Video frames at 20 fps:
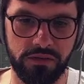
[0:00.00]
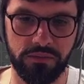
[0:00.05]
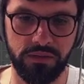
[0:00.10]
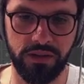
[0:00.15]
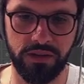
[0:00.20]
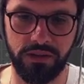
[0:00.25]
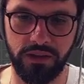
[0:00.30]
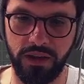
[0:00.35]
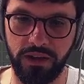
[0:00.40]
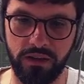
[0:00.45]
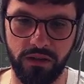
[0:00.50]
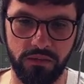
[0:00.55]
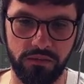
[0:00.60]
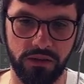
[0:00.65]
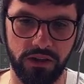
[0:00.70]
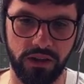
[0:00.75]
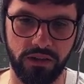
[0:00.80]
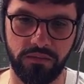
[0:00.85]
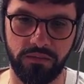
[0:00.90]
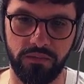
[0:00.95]
with any
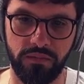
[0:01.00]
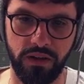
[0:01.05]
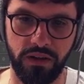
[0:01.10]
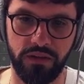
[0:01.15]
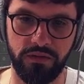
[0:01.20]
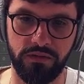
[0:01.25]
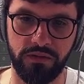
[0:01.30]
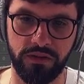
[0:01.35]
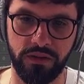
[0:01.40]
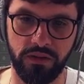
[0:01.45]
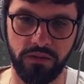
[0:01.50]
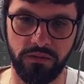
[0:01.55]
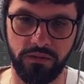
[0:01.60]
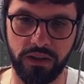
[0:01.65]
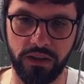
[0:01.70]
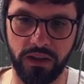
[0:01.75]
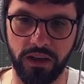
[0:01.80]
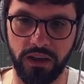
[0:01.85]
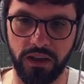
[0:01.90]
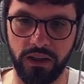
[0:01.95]
object, right? So we
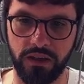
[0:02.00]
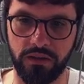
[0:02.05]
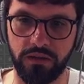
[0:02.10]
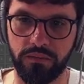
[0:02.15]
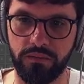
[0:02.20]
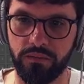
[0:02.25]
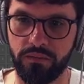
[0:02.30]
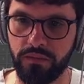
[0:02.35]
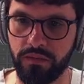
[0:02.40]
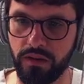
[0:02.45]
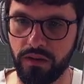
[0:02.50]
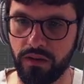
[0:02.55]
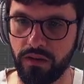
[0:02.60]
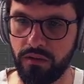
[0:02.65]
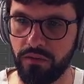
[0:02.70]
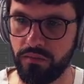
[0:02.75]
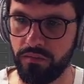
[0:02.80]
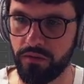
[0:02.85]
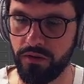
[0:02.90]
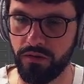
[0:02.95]
can
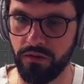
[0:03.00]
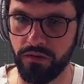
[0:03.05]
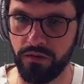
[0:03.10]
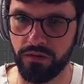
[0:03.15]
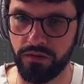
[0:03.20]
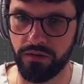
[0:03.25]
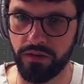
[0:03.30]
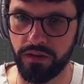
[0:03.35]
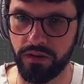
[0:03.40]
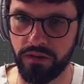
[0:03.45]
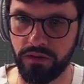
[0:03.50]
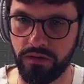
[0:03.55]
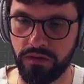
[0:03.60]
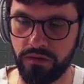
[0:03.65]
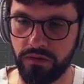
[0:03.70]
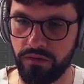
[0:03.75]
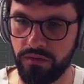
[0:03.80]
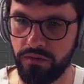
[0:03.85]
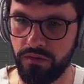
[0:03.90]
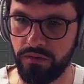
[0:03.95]
use it
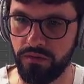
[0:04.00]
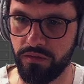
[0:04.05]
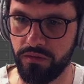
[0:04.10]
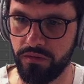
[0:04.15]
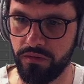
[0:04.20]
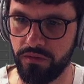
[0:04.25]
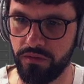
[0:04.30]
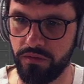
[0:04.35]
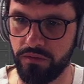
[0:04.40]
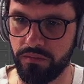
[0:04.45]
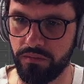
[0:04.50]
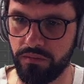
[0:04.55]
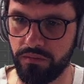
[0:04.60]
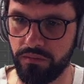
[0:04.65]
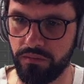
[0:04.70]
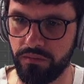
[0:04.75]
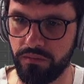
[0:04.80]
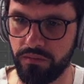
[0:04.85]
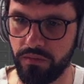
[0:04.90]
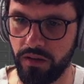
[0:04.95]
to do,
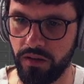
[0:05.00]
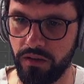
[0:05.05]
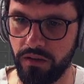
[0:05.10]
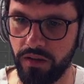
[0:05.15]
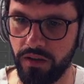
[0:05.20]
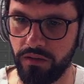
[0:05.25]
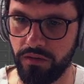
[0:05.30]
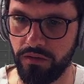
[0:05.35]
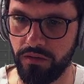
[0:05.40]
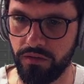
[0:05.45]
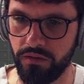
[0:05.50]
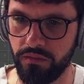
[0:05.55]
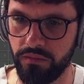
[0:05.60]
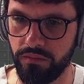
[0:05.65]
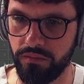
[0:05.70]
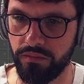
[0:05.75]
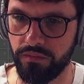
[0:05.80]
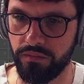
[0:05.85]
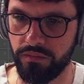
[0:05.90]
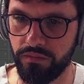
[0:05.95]
well, I don't know,
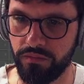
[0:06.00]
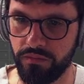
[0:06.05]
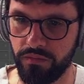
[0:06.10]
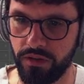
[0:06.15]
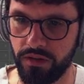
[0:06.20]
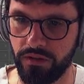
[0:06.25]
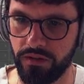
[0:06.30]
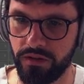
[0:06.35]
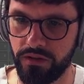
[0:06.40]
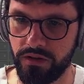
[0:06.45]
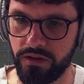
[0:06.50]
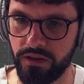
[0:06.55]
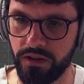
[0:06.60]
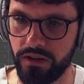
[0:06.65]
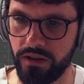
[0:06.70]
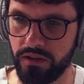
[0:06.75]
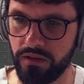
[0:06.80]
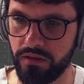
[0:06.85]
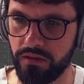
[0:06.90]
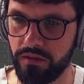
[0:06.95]
what is this
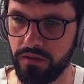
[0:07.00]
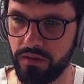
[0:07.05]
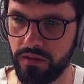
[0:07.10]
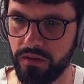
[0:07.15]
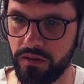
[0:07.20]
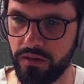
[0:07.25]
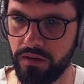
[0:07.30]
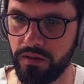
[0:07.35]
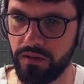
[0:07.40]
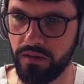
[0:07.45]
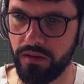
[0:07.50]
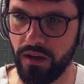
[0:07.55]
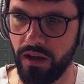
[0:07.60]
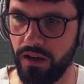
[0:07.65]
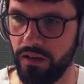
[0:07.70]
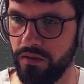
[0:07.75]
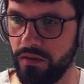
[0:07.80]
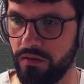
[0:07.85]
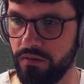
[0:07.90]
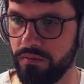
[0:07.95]
shit?
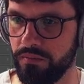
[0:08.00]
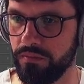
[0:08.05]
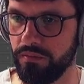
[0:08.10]
I don't know